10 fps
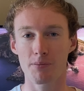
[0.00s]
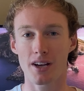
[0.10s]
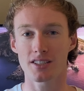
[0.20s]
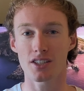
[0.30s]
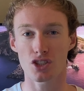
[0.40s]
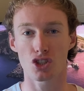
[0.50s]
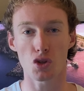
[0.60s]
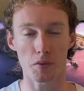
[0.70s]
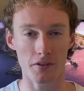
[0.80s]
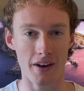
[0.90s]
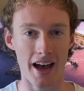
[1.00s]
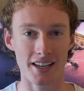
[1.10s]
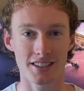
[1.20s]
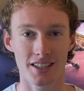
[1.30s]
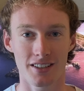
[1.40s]
does it super
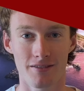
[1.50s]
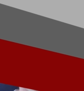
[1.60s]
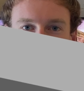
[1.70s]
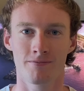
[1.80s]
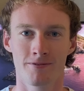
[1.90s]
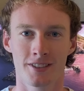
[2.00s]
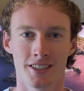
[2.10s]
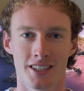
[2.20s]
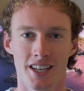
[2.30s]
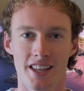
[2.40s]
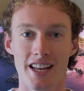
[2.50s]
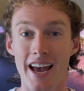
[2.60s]
fast. The